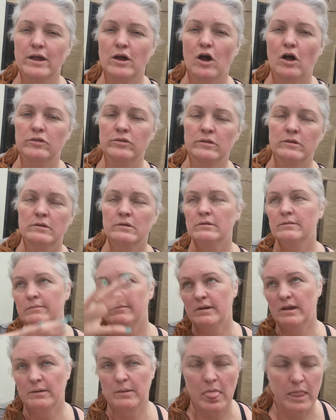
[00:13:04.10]
on
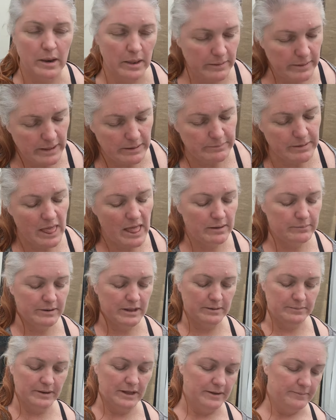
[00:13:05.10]
blah blah blah blah
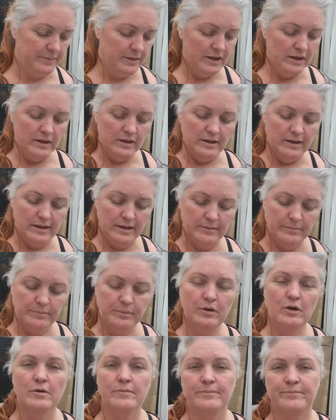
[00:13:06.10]
blah, blah
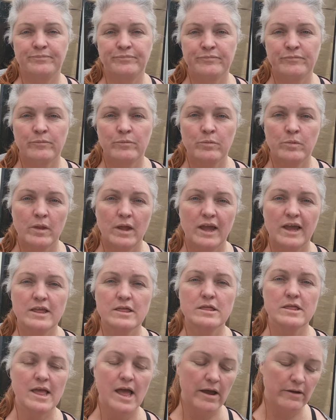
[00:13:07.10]
but
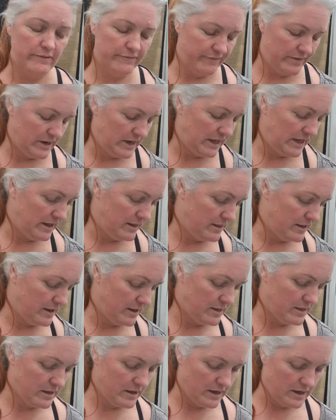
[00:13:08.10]
it's there if I need
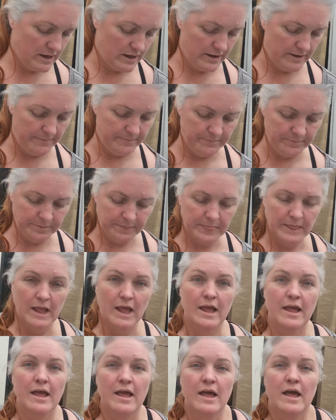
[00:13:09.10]
it. Um,
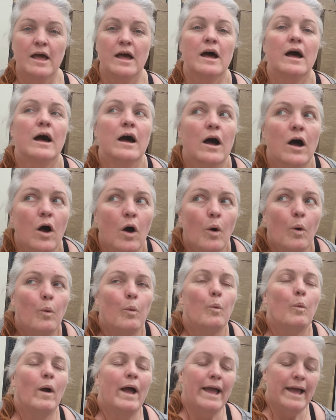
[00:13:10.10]

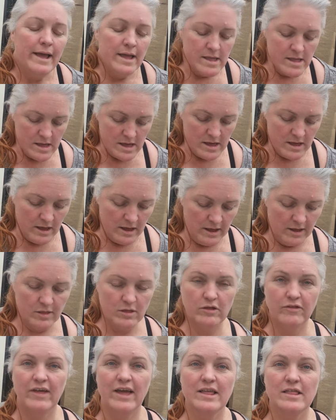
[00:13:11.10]
when,
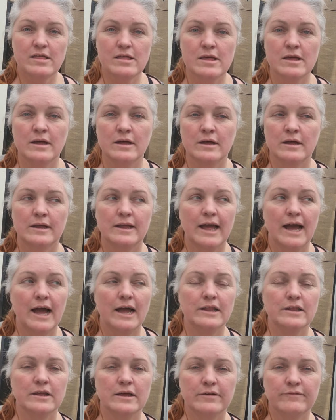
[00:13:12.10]
so that's
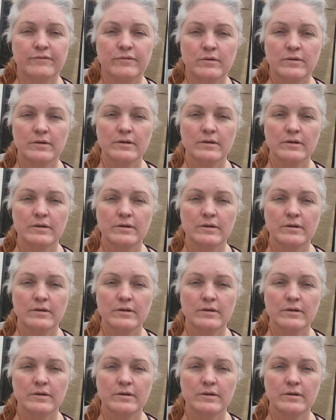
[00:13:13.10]
kind of